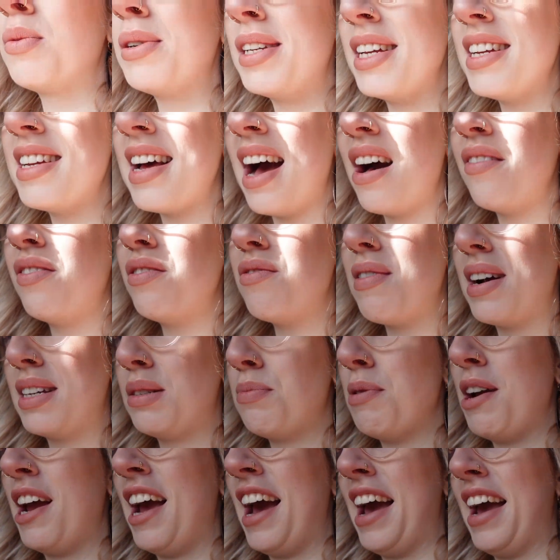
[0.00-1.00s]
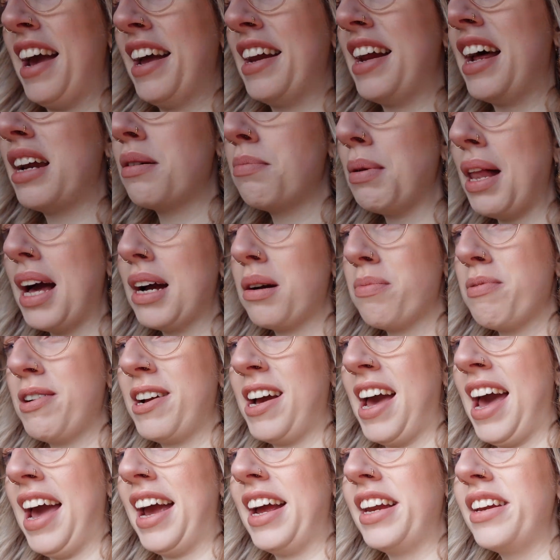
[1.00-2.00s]
we did have a raspberry cane and a blackberry
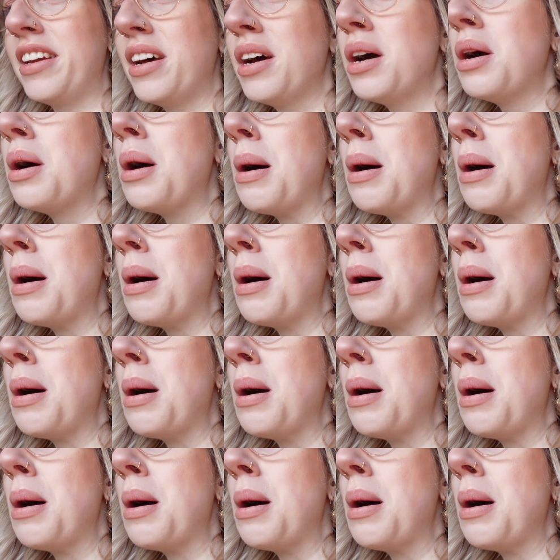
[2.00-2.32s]
cane,